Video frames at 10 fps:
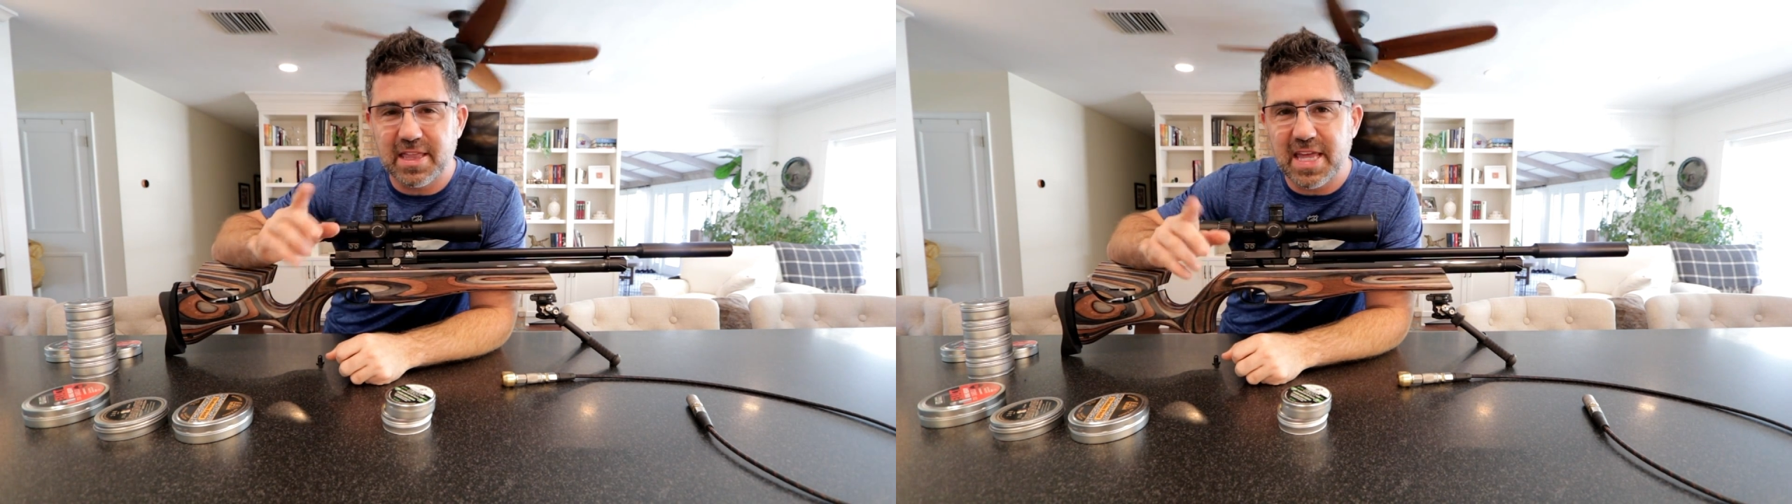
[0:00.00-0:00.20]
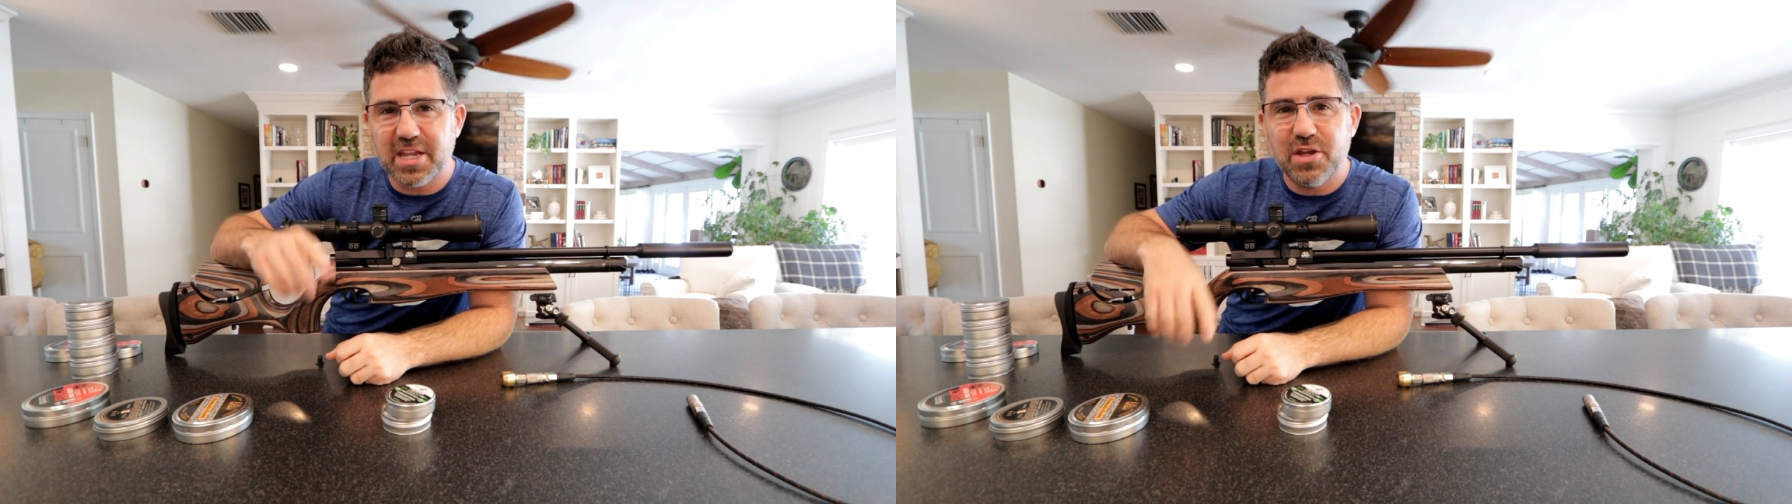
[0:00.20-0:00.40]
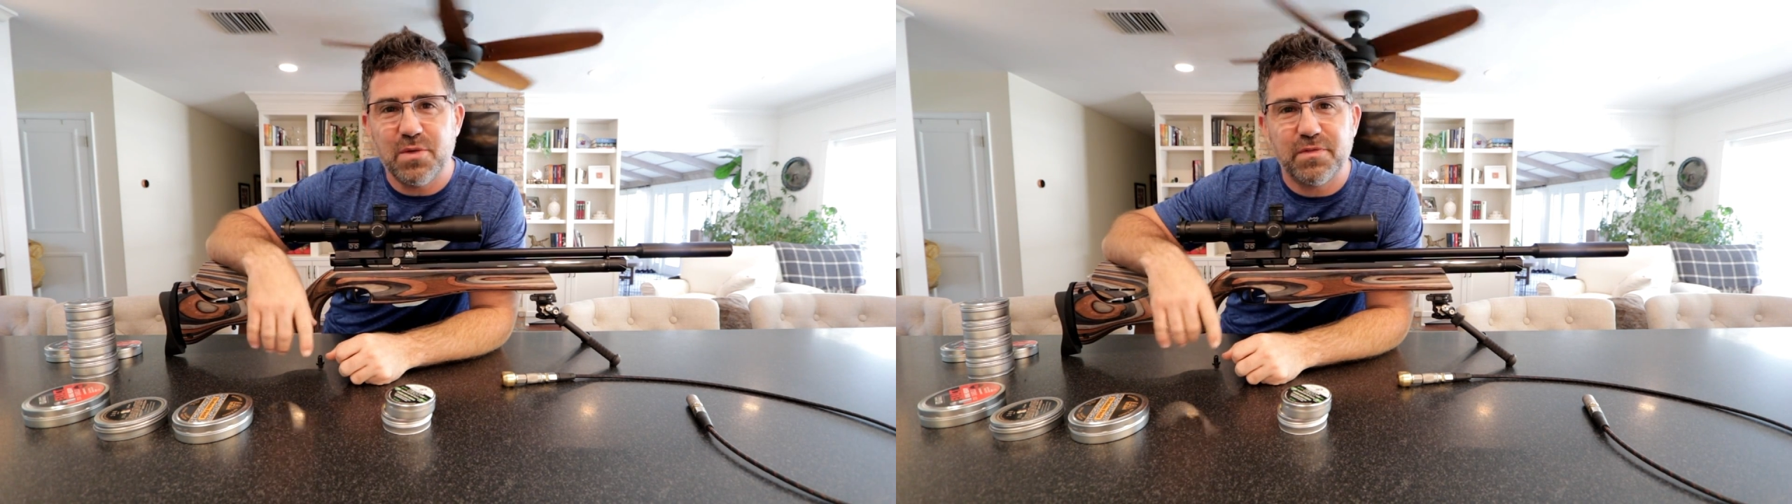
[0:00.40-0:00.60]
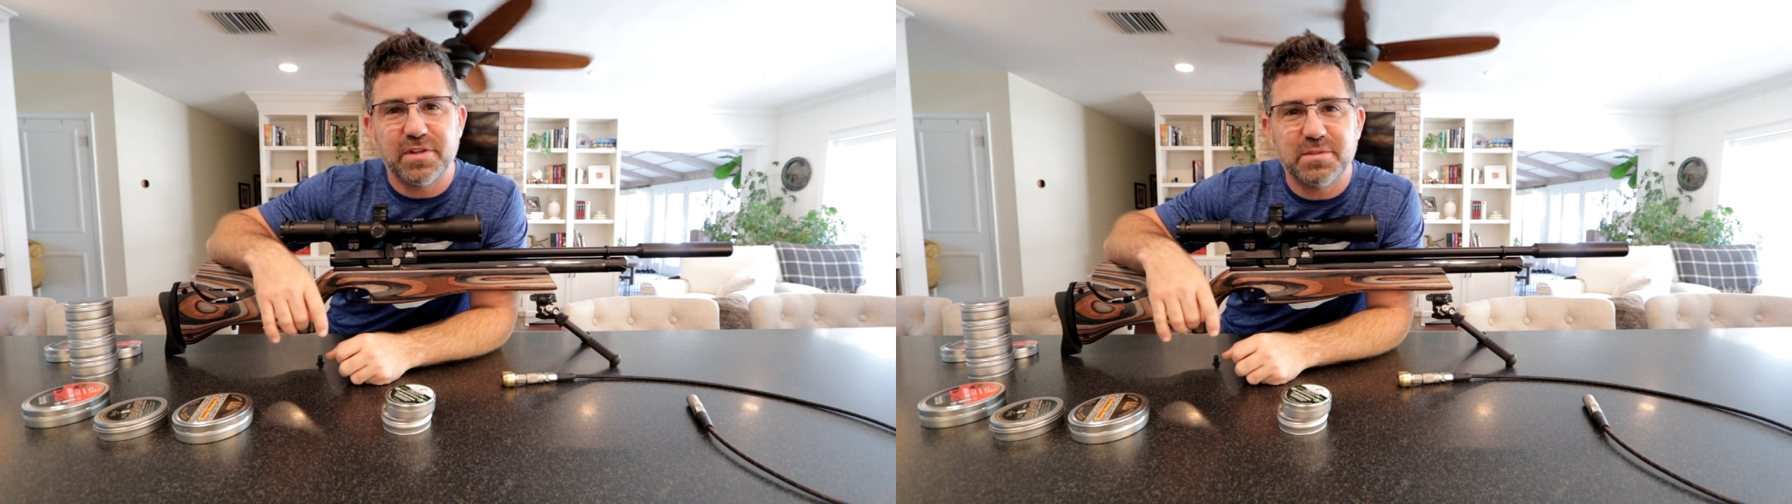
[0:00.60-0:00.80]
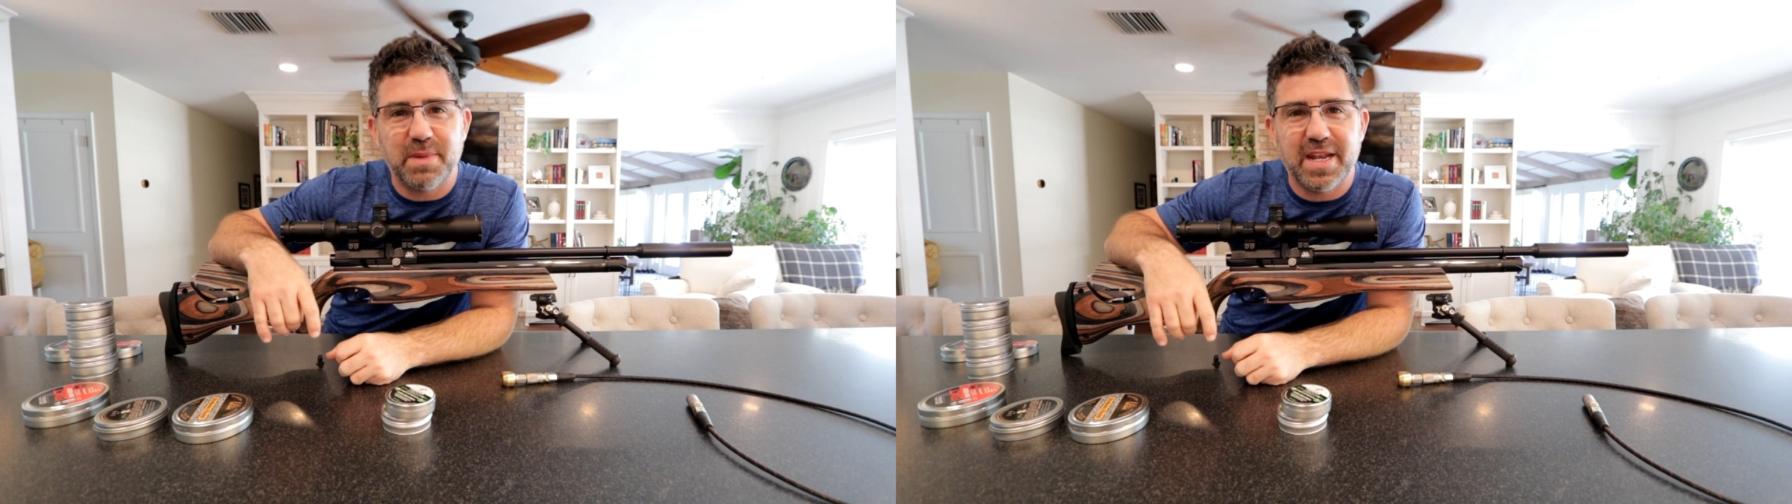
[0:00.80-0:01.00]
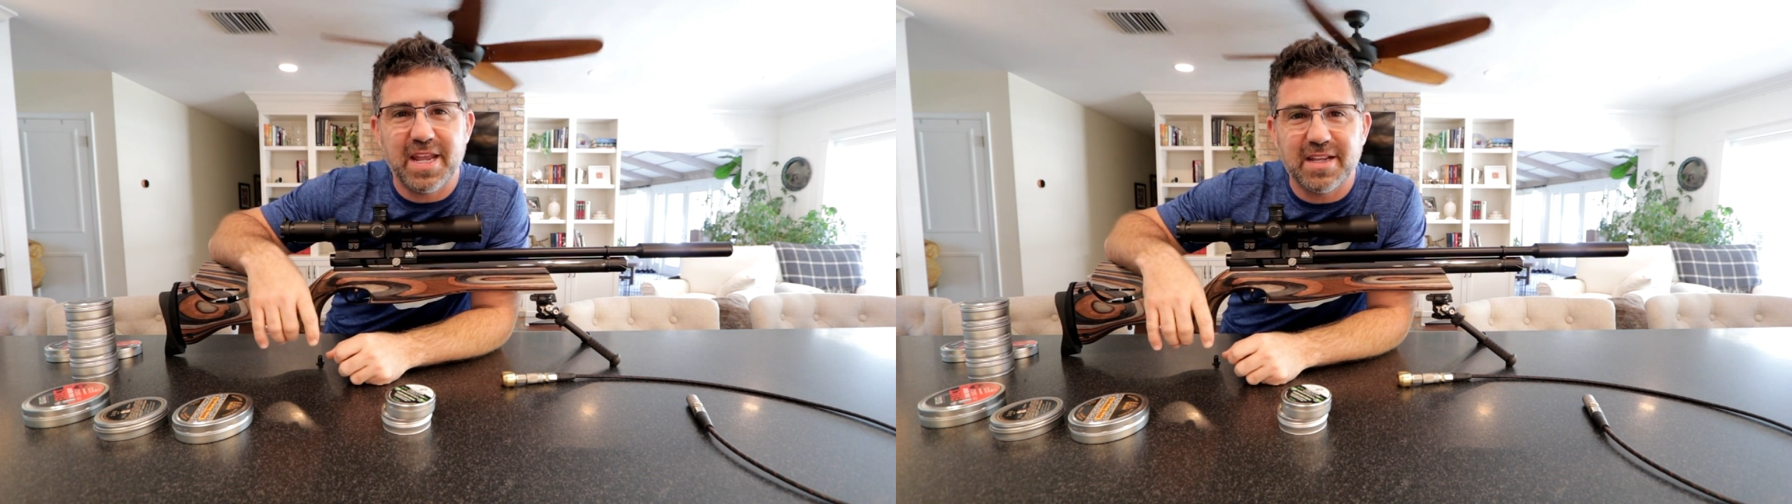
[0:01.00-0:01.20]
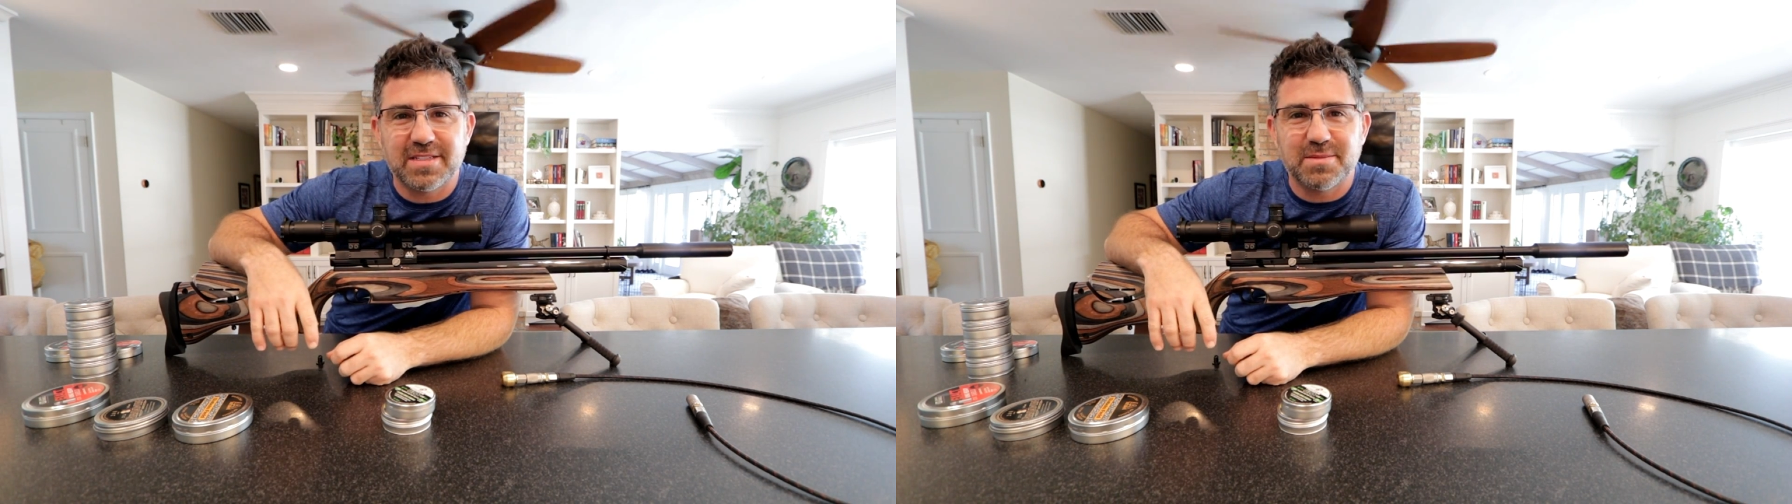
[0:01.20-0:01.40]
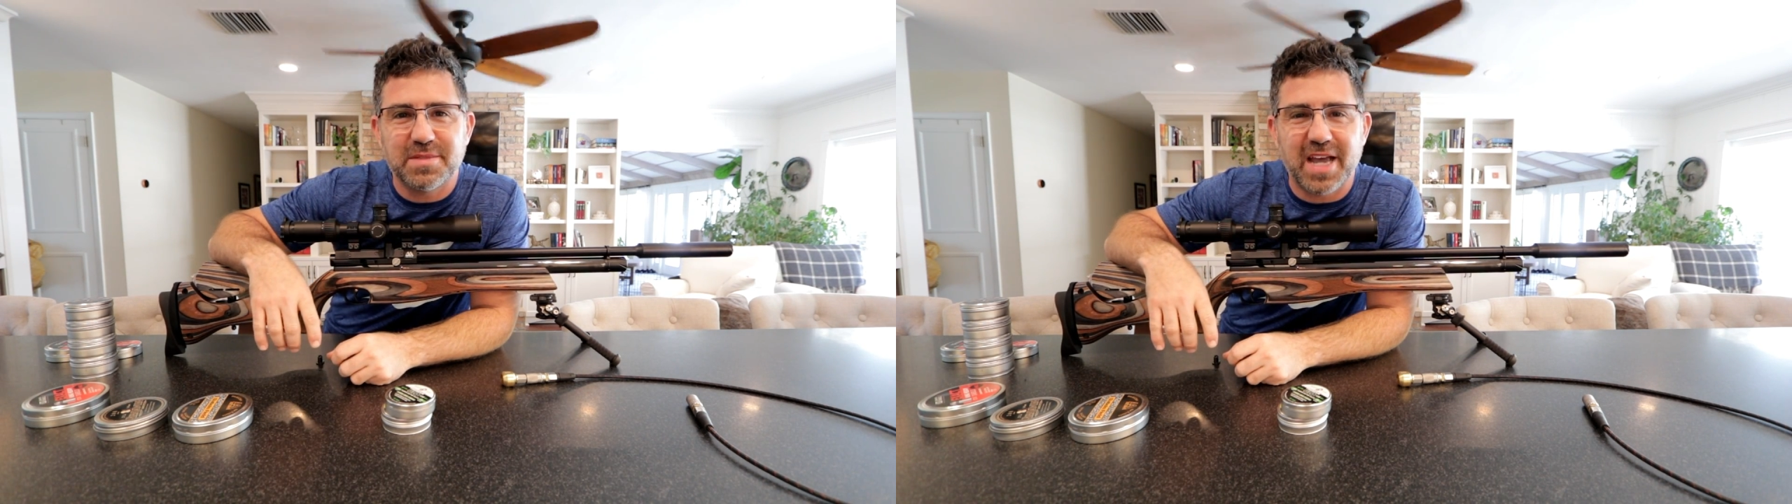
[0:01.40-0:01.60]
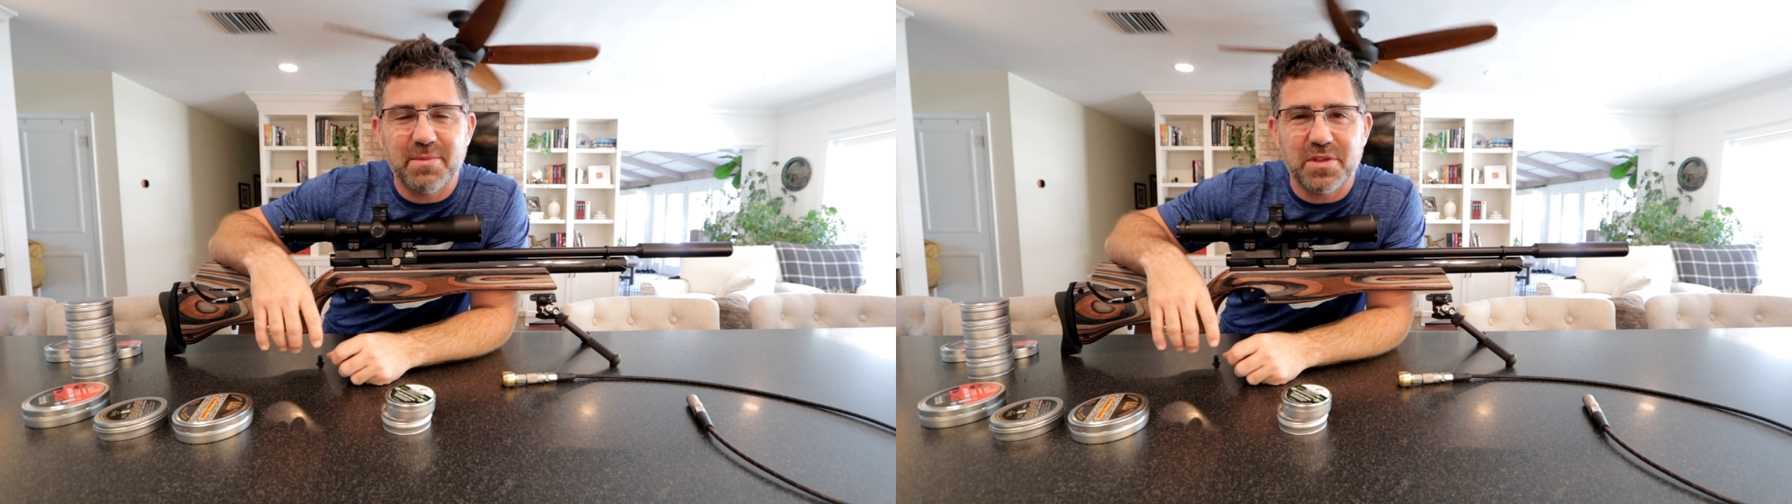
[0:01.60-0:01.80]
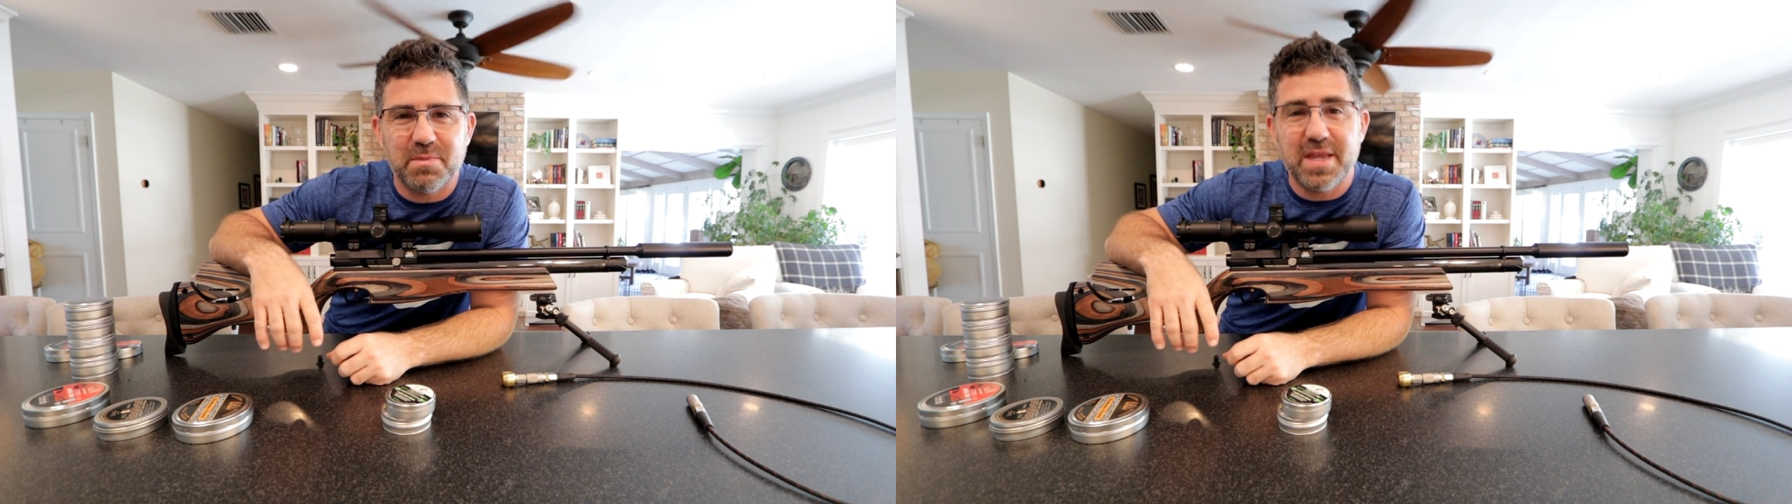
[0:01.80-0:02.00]
thank you for spending some
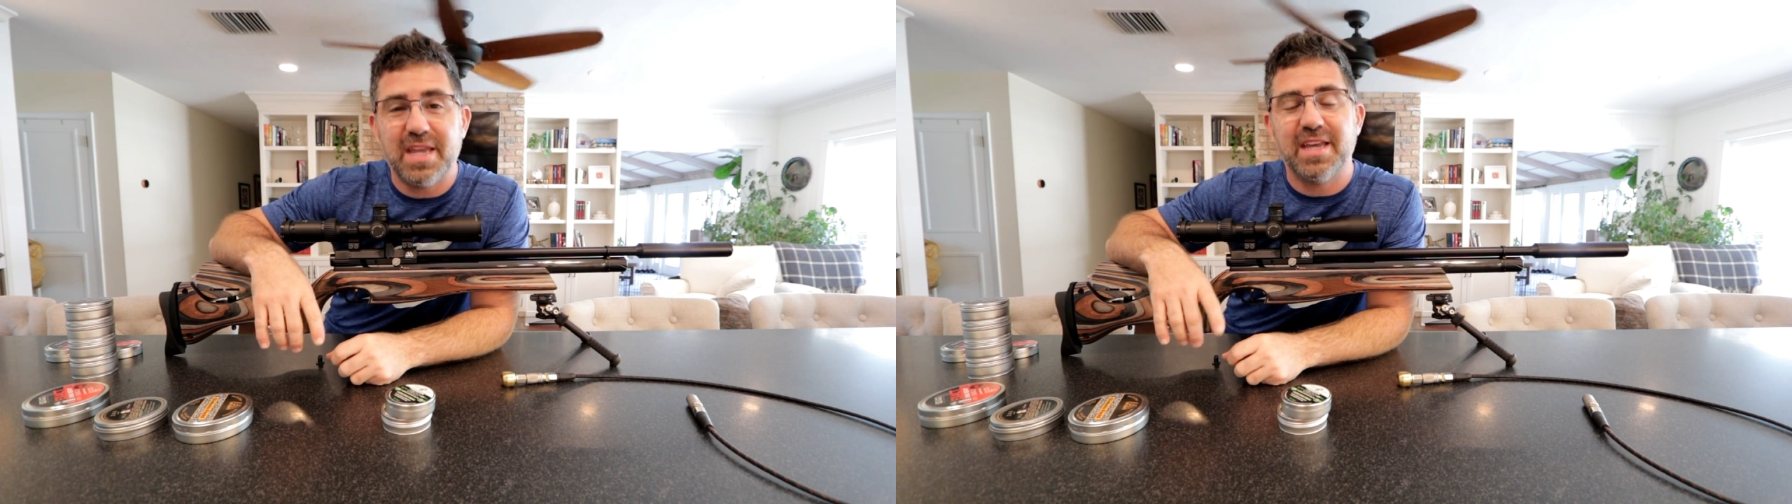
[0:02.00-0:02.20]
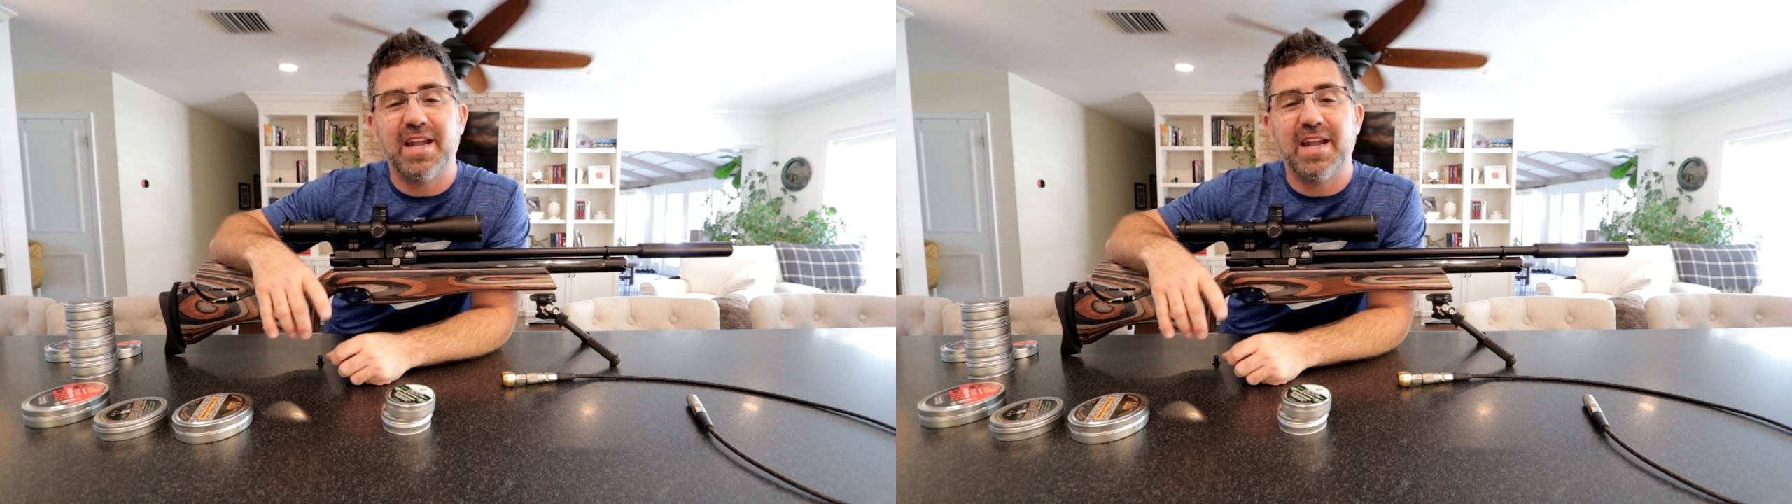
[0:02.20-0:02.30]
time with me,